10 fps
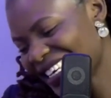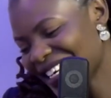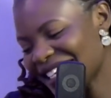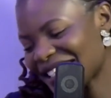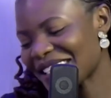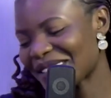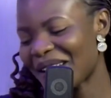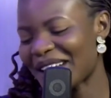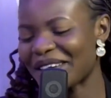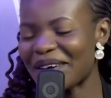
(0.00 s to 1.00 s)
It is
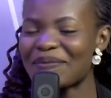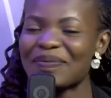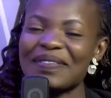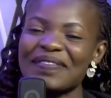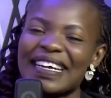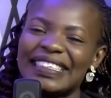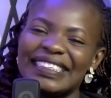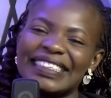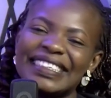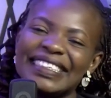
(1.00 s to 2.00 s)
well. God will provide
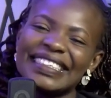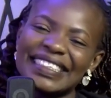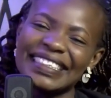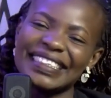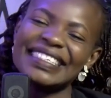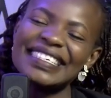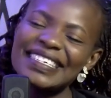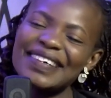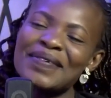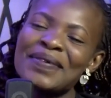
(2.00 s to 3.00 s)
you.
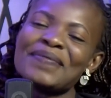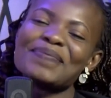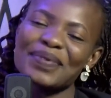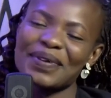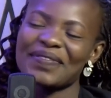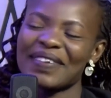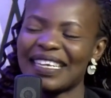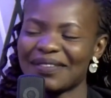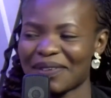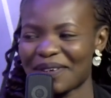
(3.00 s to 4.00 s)

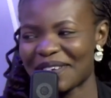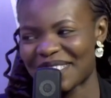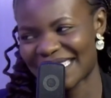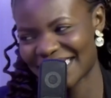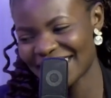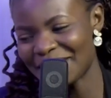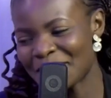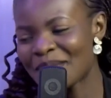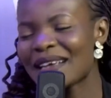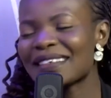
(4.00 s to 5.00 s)
Provide for us.
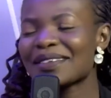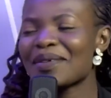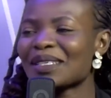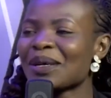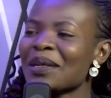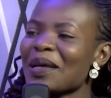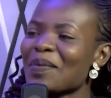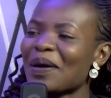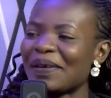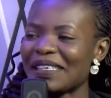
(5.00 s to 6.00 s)
So we're talking
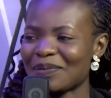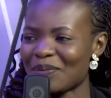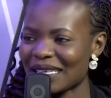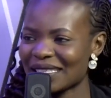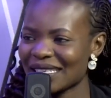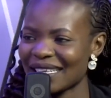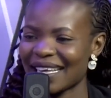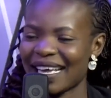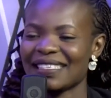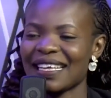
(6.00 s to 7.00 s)
about respect.
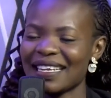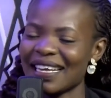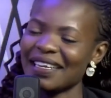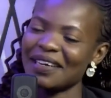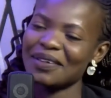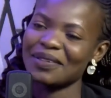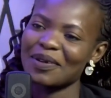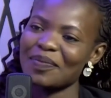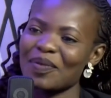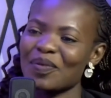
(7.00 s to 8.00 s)
Like I said earlier,
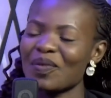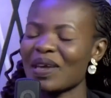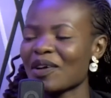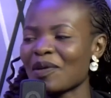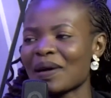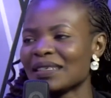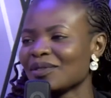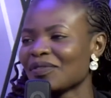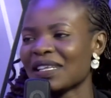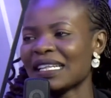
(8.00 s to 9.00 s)
some people wake up and
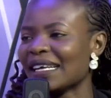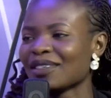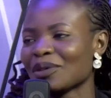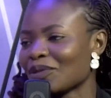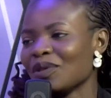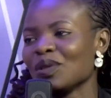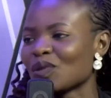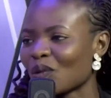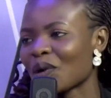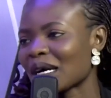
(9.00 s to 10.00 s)
feel like not going
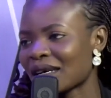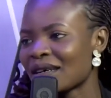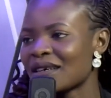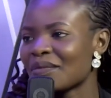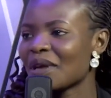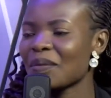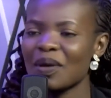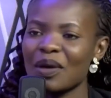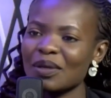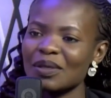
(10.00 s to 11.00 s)
to work. Maybe
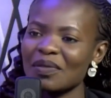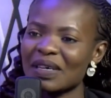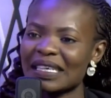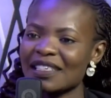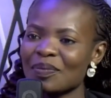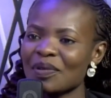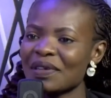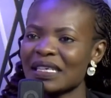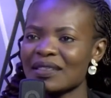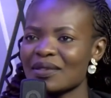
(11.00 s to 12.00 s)
because of an
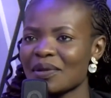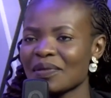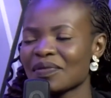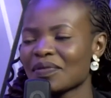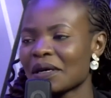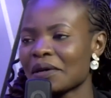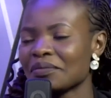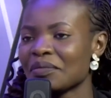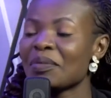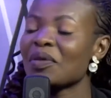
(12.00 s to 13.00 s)
experience of
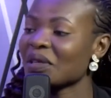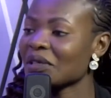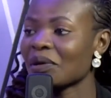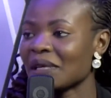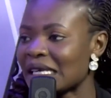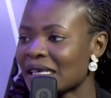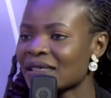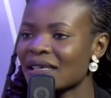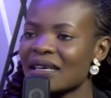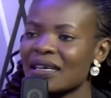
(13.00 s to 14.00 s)
maybe with colleagues.